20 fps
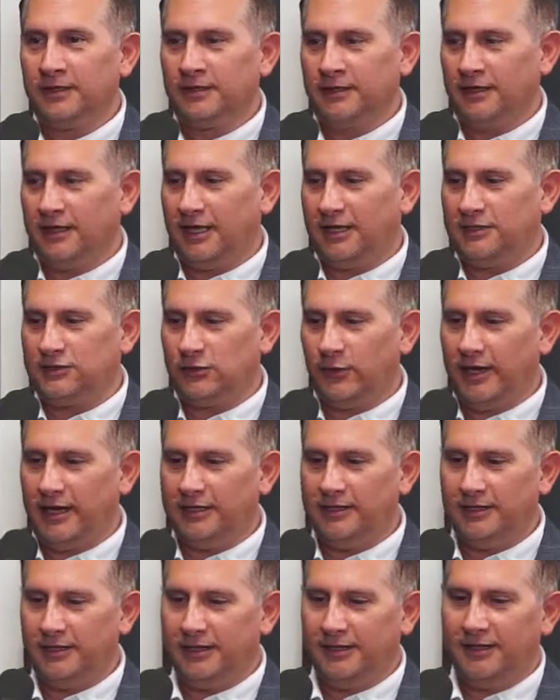and so i
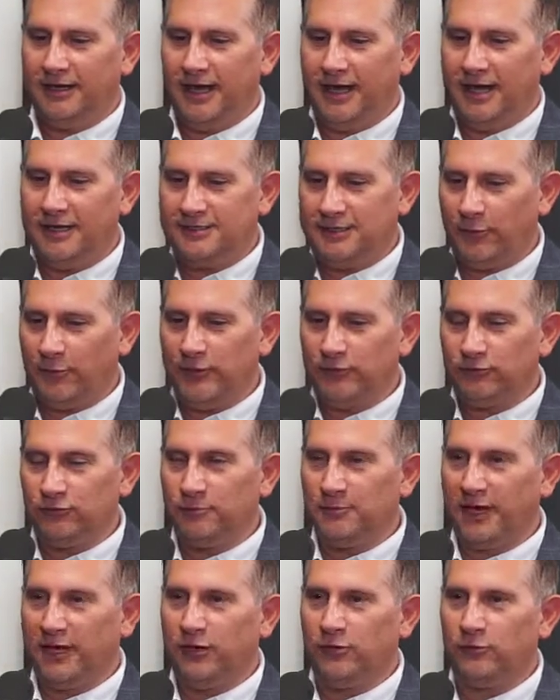as I went through my
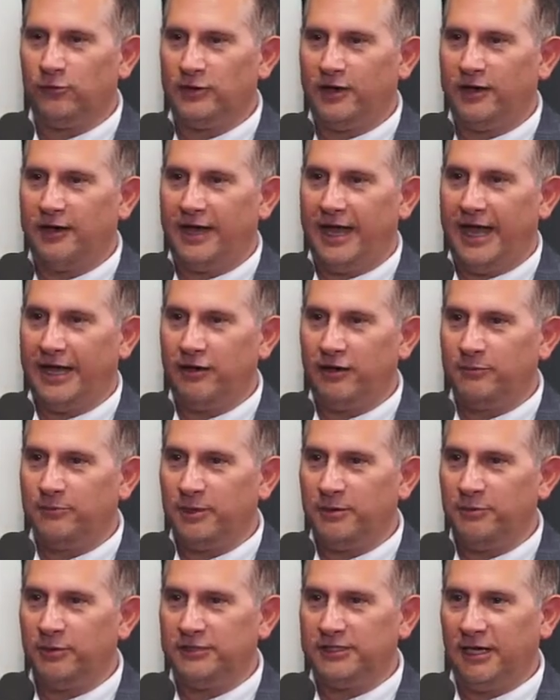career, I had other
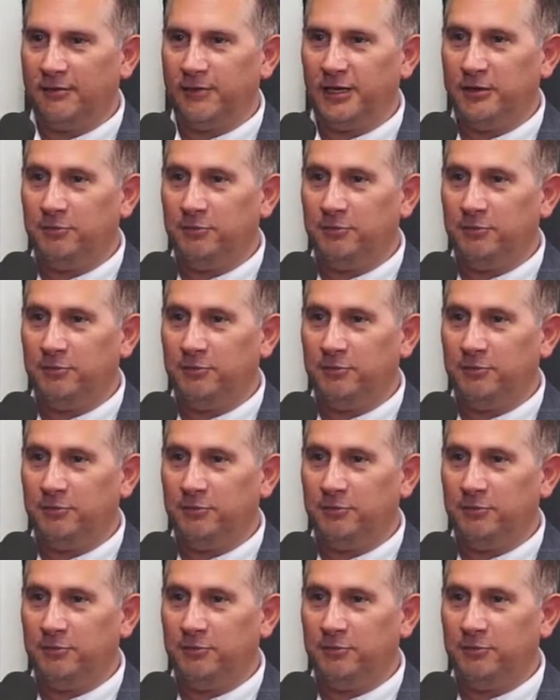people tell me,